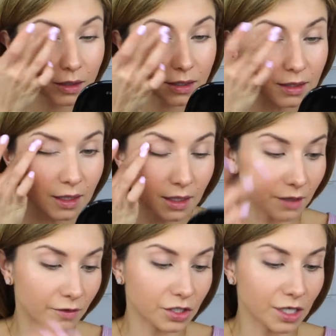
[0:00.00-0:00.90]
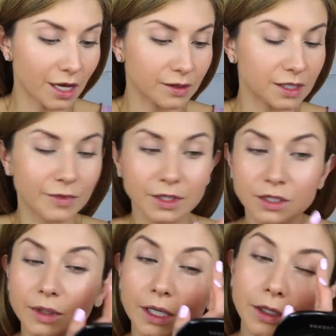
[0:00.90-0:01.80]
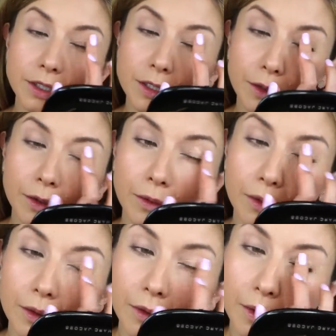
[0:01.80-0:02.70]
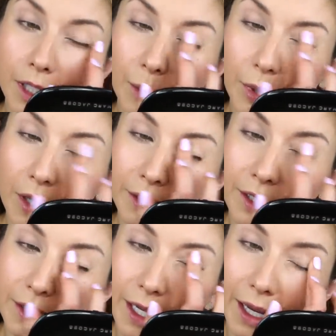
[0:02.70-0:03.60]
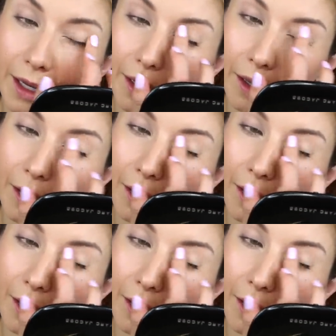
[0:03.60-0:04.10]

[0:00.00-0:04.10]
This is gonna give the shadow something to adhere to keep it on all day.